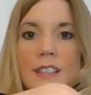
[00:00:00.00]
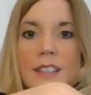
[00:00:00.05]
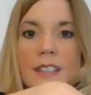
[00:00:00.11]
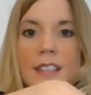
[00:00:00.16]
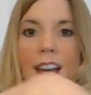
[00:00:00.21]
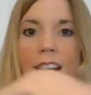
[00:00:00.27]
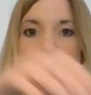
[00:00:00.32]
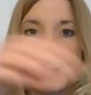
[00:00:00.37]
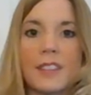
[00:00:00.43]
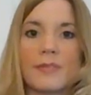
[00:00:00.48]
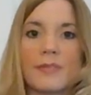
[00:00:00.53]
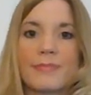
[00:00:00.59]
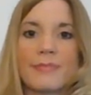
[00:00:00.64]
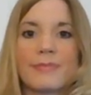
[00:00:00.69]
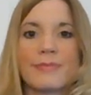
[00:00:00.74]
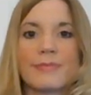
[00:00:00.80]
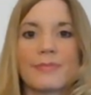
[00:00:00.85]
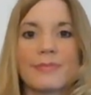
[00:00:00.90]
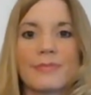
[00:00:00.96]
sun.
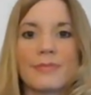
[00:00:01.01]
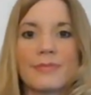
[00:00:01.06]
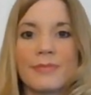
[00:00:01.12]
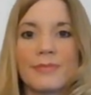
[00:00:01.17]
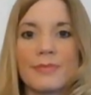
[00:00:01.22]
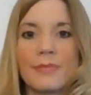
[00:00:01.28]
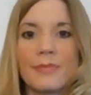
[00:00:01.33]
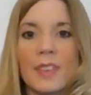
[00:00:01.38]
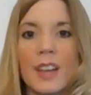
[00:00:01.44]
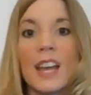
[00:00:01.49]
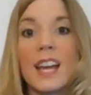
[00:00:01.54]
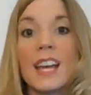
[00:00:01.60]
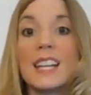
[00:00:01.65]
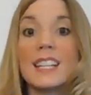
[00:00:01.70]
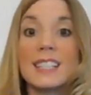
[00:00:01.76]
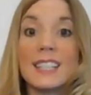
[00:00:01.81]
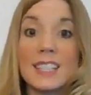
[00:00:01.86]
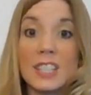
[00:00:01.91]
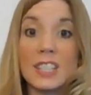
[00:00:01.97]

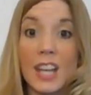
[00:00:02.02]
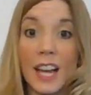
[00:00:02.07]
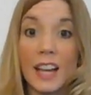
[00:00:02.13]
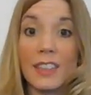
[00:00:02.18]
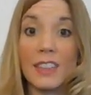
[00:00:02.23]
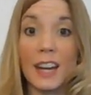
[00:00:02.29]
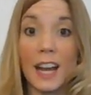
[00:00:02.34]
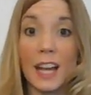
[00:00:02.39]
To check that